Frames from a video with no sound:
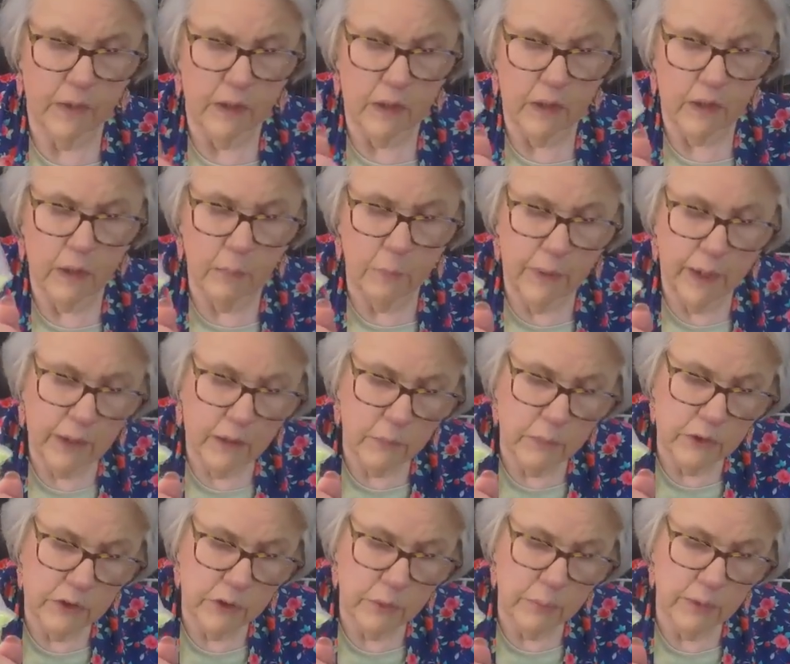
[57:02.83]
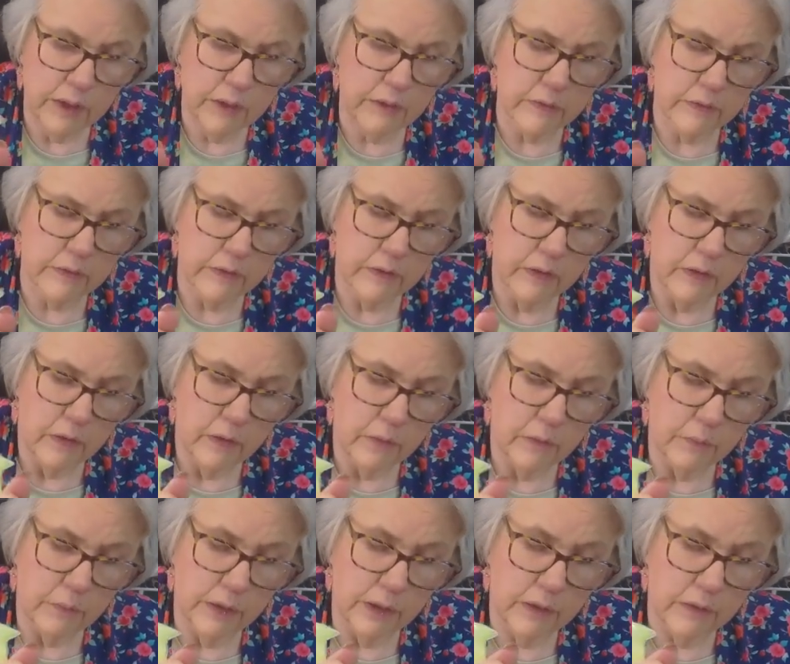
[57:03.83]
come back when you're better.
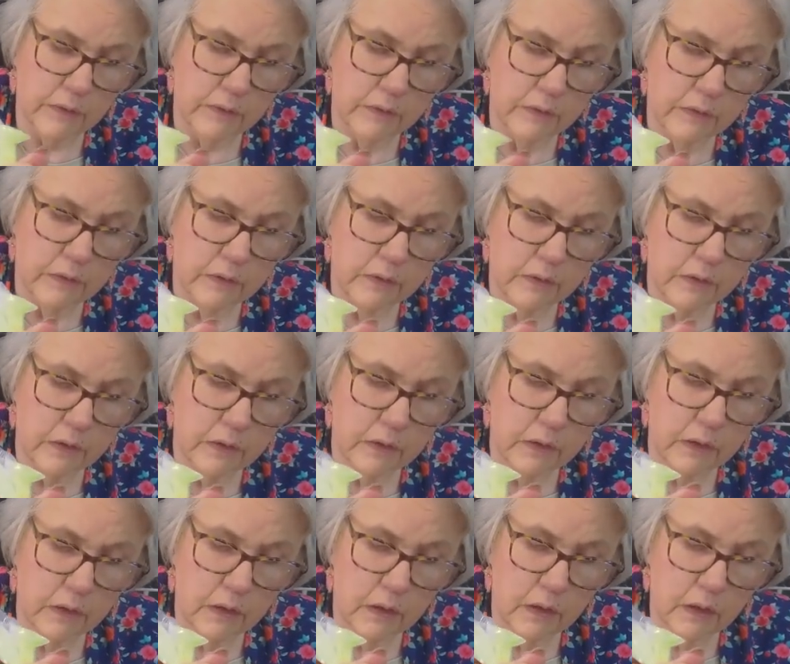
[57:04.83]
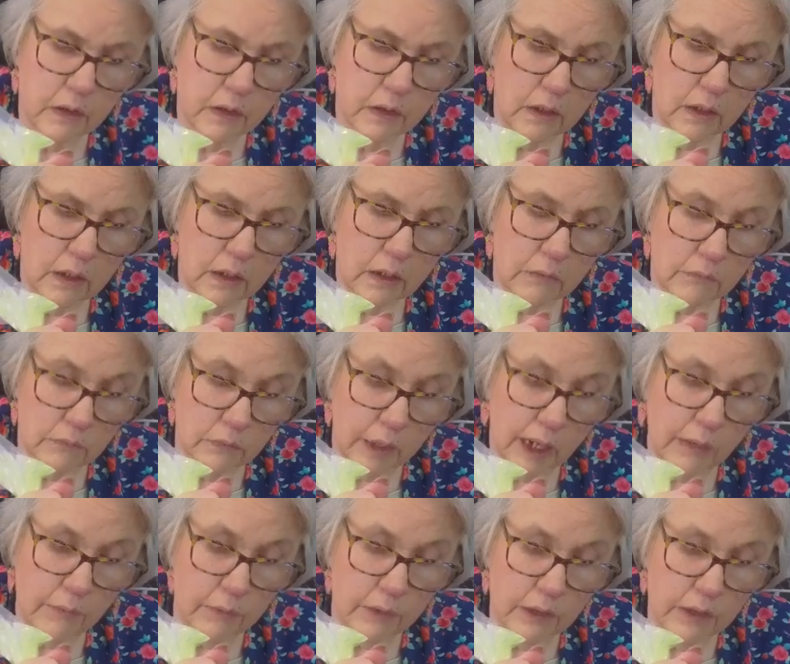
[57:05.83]
Well,
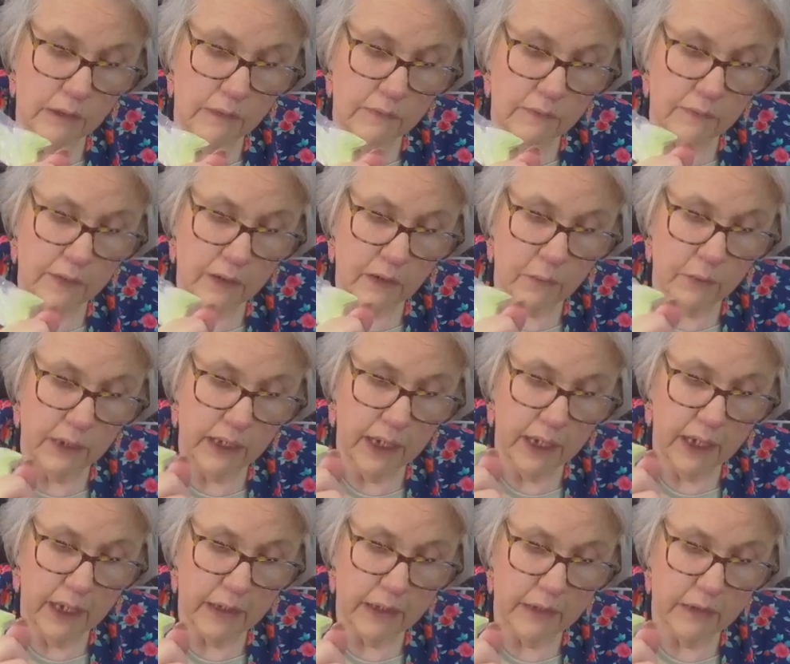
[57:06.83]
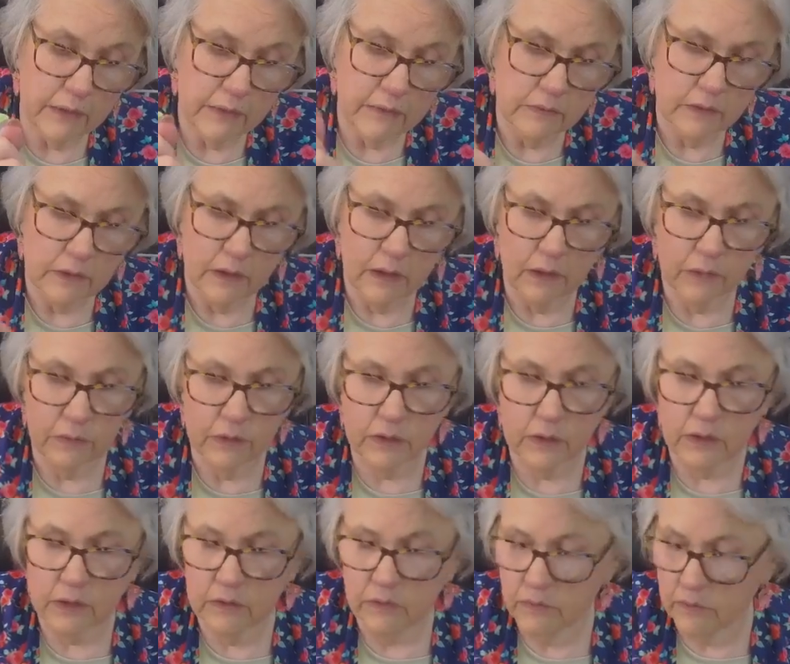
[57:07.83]
I really think we had it. I
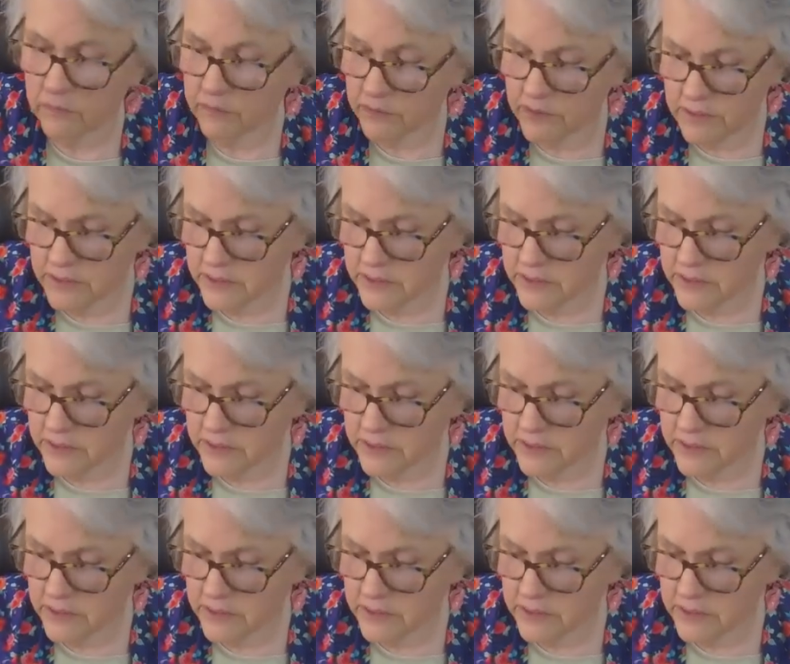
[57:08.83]
really do. This